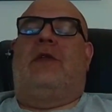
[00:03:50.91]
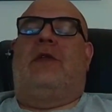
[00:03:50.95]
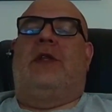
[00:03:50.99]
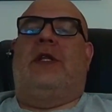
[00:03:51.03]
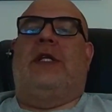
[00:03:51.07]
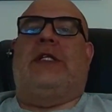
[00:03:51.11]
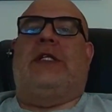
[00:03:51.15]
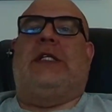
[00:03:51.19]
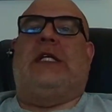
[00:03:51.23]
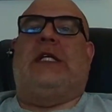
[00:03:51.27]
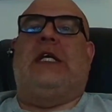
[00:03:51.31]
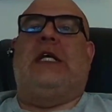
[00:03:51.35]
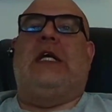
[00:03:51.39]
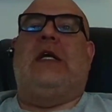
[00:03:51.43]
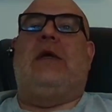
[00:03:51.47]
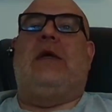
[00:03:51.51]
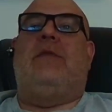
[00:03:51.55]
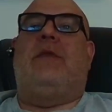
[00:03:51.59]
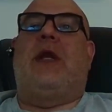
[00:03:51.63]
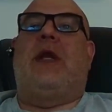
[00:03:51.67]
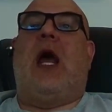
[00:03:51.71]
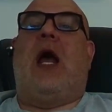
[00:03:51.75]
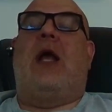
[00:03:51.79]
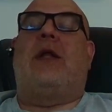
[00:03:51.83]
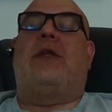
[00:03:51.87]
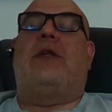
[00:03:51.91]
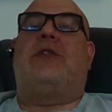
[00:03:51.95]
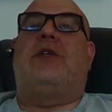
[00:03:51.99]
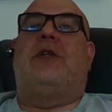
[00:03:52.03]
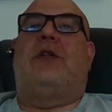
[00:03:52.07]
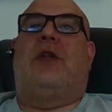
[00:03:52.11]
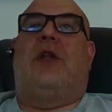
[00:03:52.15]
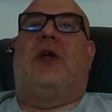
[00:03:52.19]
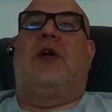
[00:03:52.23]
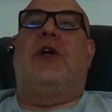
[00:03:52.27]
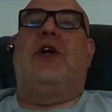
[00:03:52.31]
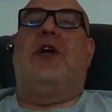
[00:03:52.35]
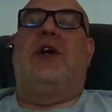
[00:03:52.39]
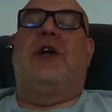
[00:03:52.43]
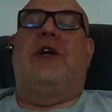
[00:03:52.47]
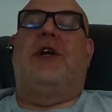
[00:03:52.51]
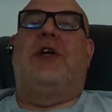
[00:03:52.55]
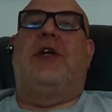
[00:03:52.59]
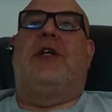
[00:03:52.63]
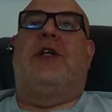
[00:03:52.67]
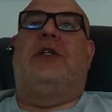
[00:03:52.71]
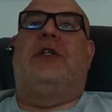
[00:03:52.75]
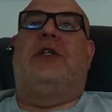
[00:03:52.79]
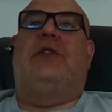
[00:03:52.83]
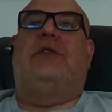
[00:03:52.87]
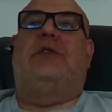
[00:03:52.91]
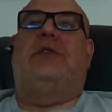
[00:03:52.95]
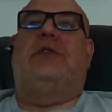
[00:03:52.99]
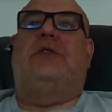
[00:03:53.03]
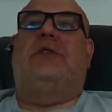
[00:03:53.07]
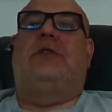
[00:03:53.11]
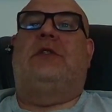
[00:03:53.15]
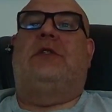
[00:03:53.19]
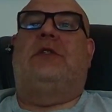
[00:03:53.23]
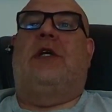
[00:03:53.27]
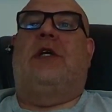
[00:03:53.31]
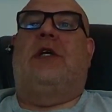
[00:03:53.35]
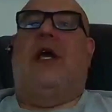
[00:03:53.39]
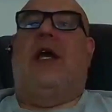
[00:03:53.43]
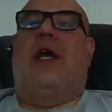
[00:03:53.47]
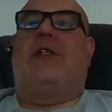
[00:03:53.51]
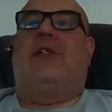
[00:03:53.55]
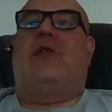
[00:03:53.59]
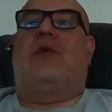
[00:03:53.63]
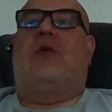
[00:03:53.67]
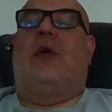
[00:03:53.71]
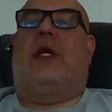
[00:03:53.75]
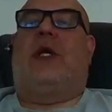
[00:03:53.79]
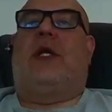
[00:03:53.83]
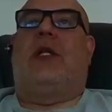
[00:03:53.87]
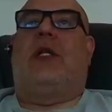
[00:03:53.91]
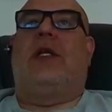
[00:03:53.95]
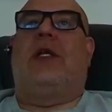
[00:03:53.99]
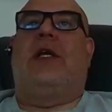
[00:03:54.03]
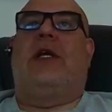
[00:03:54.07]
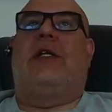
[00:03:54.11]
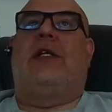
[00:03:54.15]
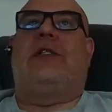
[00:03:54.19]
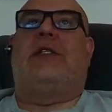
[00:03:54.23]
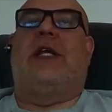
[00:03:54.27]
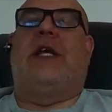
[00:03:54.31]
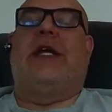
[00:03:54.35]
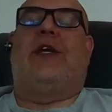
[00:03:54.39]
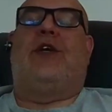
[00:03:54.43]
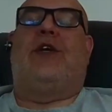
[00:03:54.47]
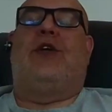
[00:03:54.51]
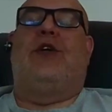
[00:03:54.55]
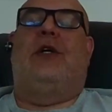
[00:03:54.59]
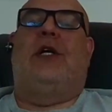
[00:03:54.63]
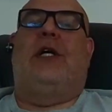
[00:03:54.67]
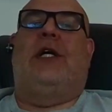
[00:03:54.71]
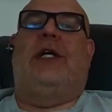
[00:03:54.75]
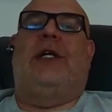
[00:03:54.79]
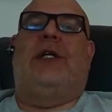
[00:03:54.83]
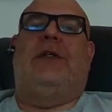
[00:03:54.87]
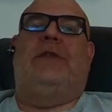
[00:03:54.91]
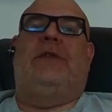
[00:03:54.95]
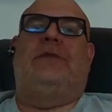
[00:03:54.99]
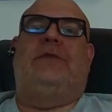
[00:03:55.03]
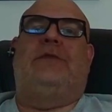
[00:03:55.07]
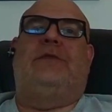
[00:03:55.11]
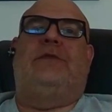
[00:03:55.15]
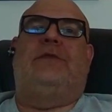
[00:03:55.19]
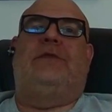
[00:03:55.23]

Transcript: the team not to learn as quickly as they could.